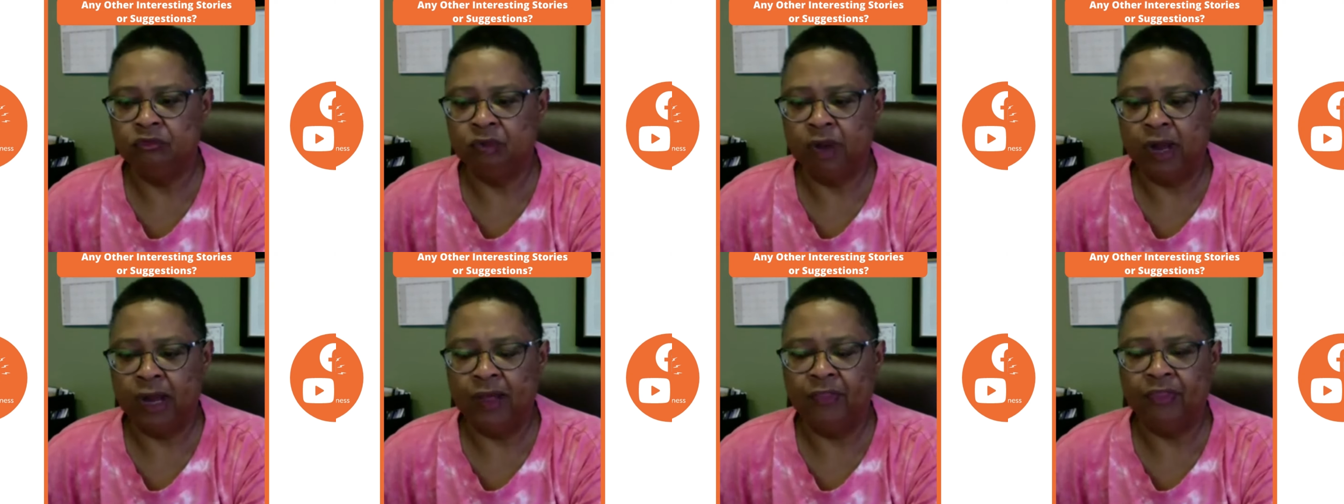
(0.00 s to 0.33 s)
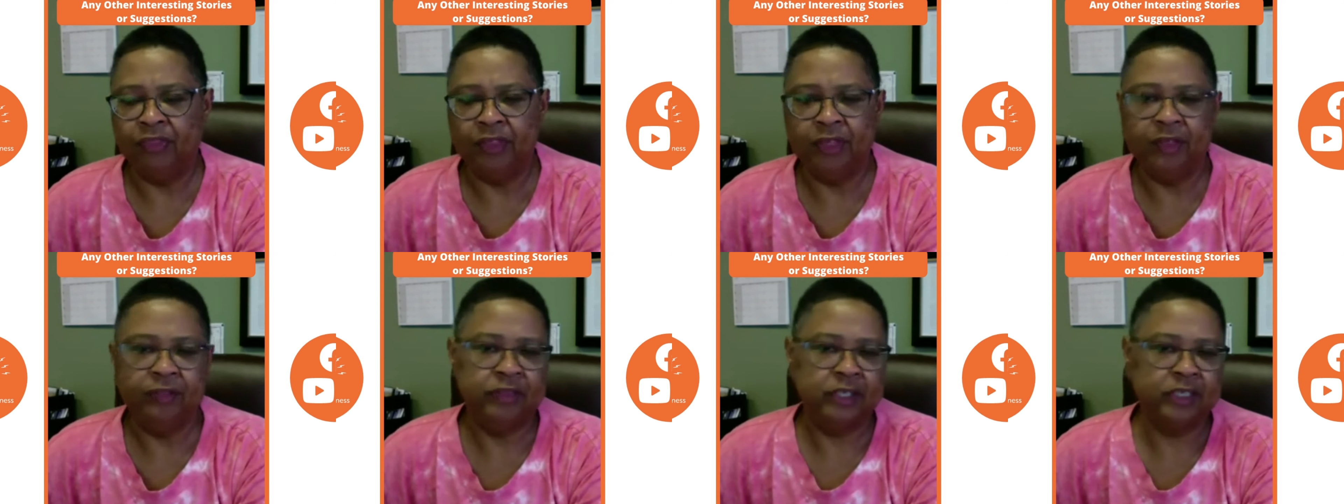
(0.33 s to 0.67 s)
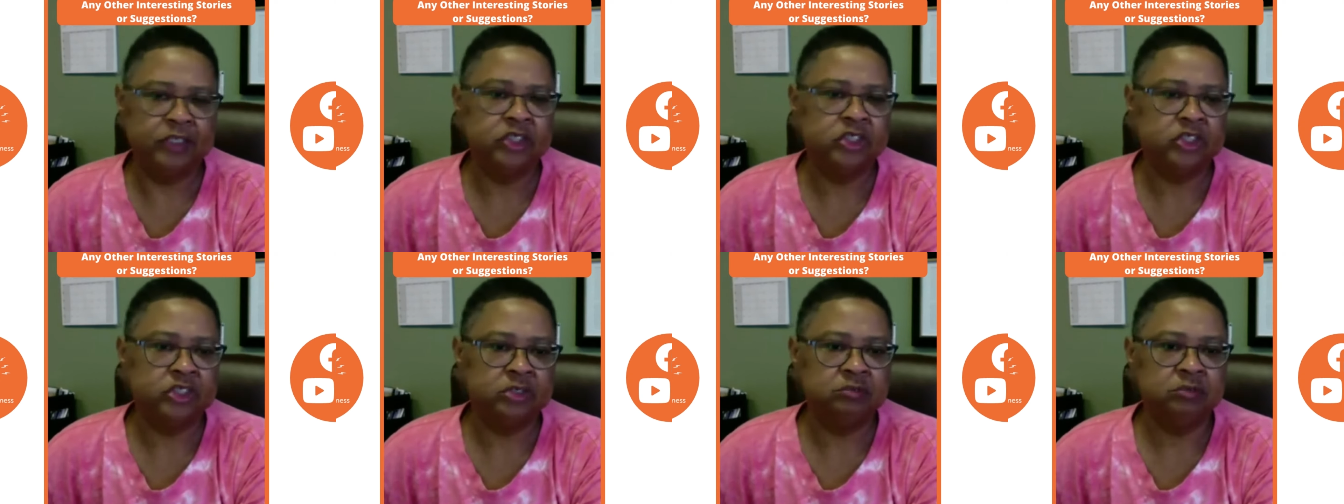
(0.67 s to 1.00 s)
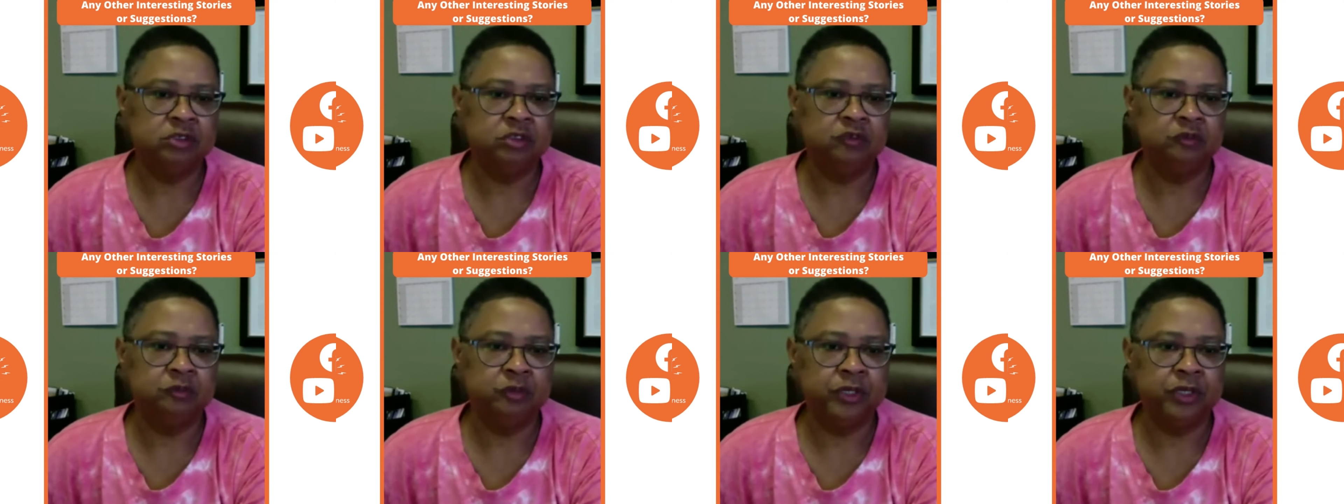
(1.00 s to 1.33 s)
I think this should
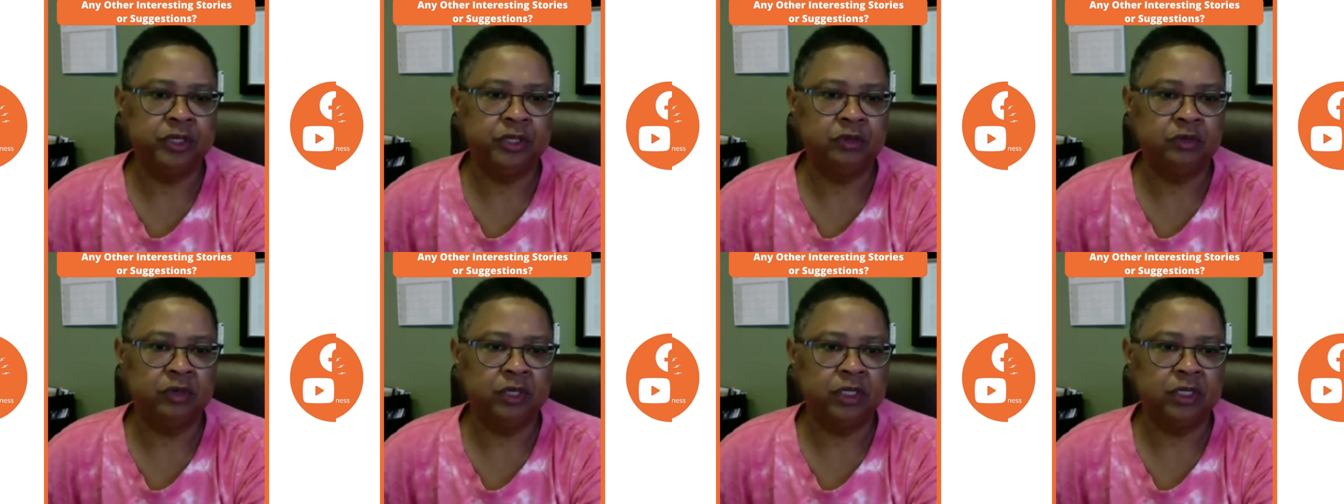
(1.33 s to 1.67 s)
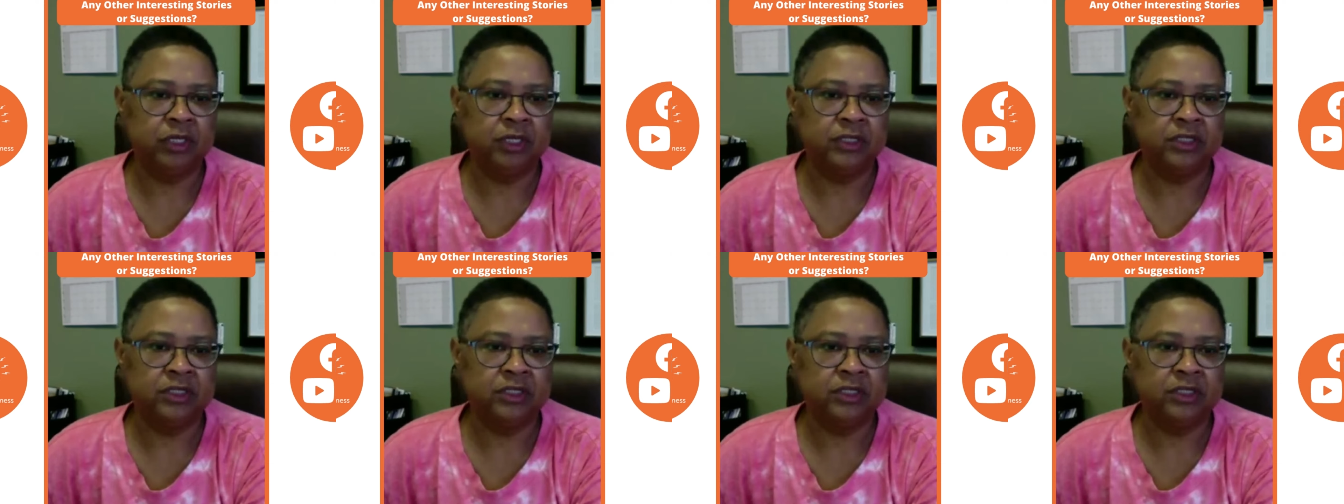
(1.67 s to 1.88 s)
move pretty quickly.